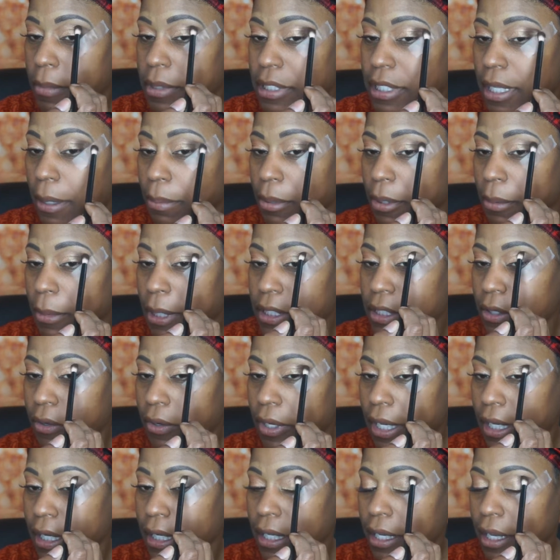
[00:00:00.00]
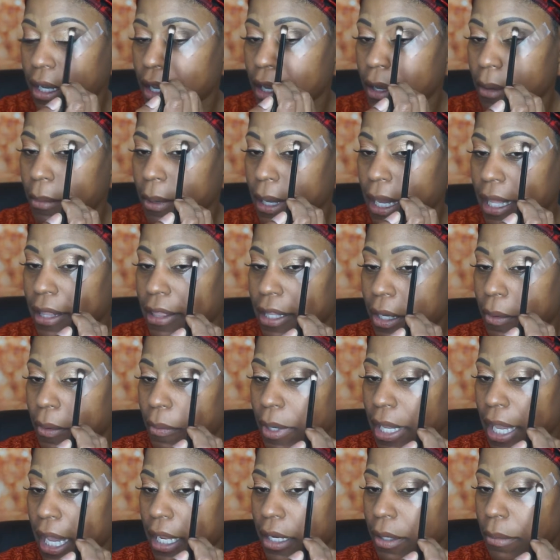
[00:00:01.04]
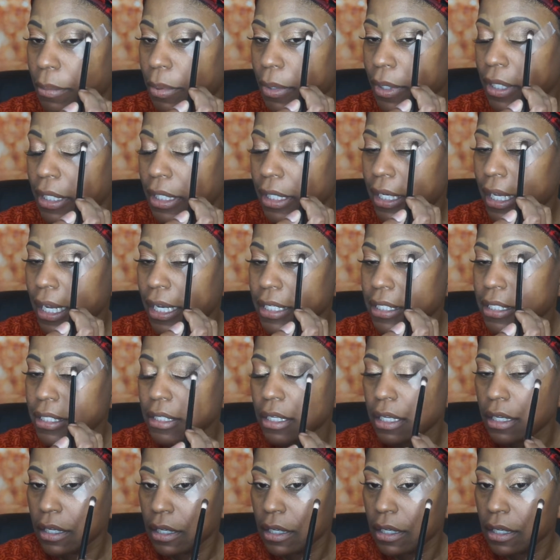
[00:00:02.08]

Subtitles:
supplemental income. And then we had a pretty nice